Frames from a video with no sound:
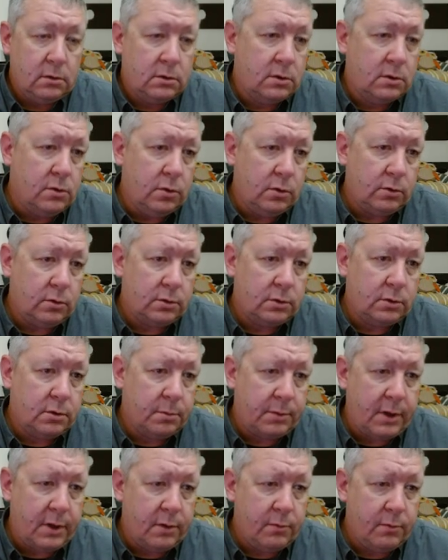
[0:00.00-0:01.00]
it's cool
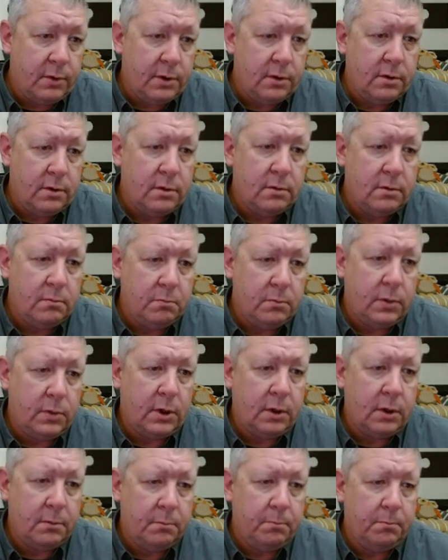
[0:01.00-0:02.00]
to play with,
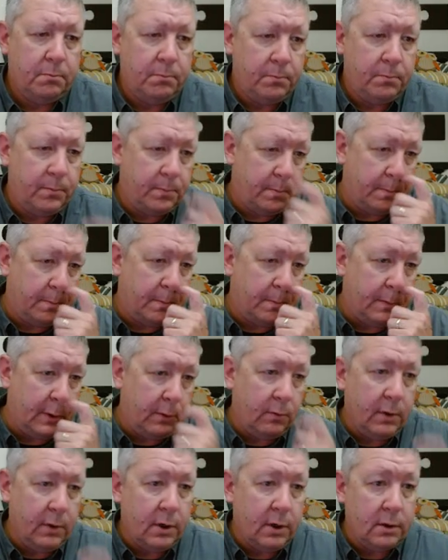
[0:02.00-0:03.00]
but
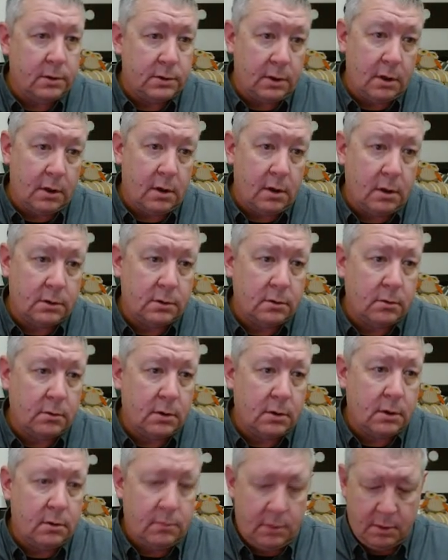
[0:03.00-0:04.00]
beware. See,
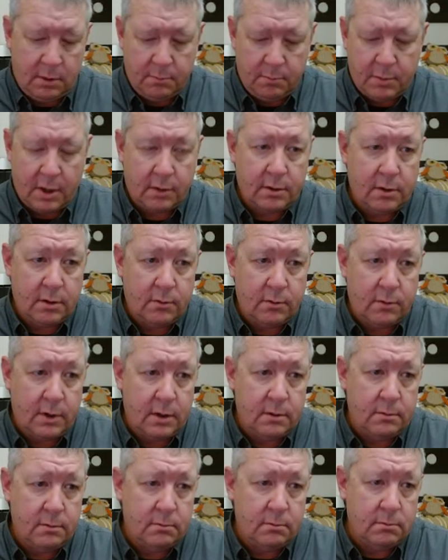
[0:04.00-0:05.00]
also I don't need background
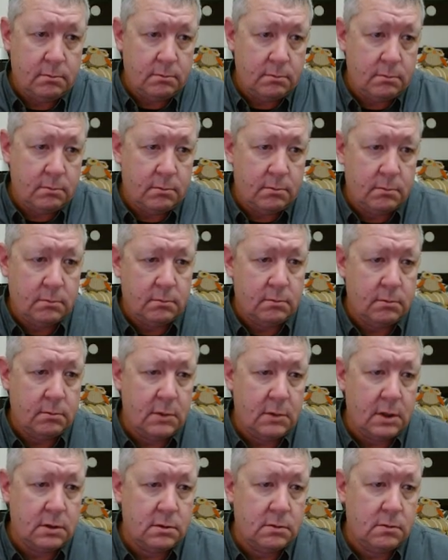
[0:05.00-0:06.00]
red.
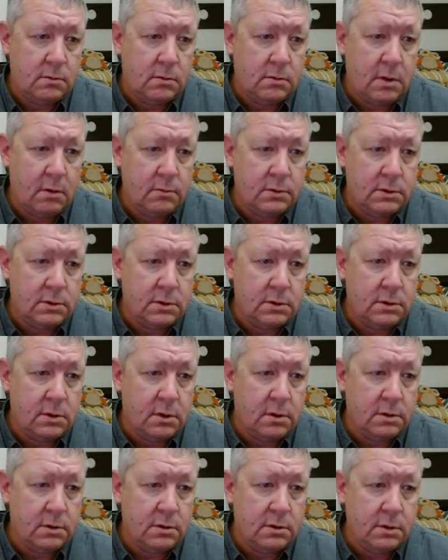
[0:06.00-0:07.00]
That was just
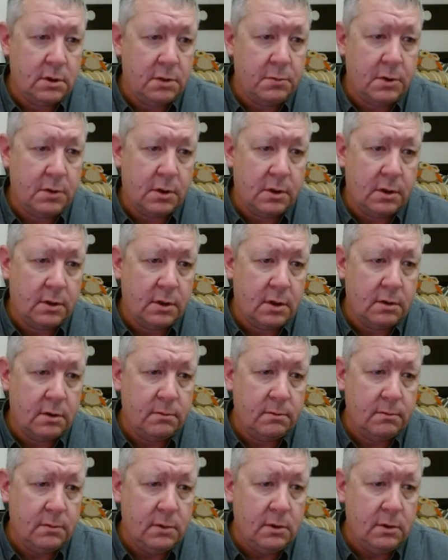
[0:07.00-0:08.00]
there as a debugging
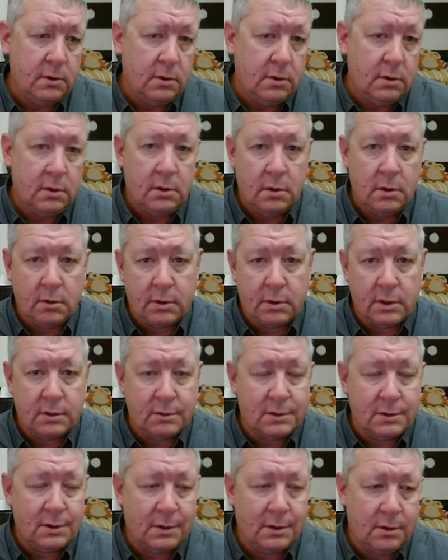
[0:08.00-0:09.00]
thing. Okay,
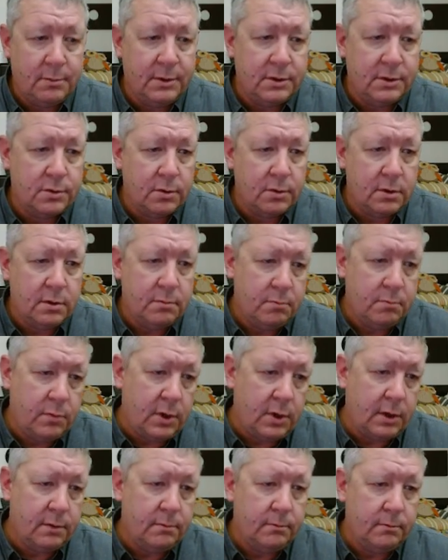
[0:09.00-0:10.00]
so it's a little bit shorter,
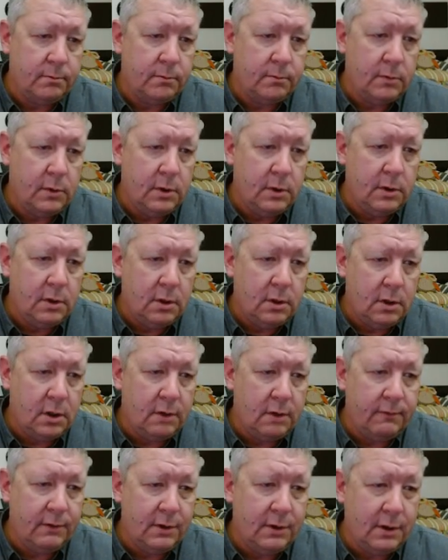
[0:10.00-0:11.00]
but
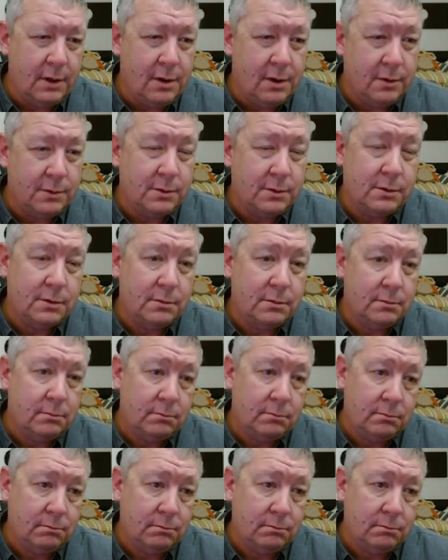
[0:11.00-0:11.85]
everything else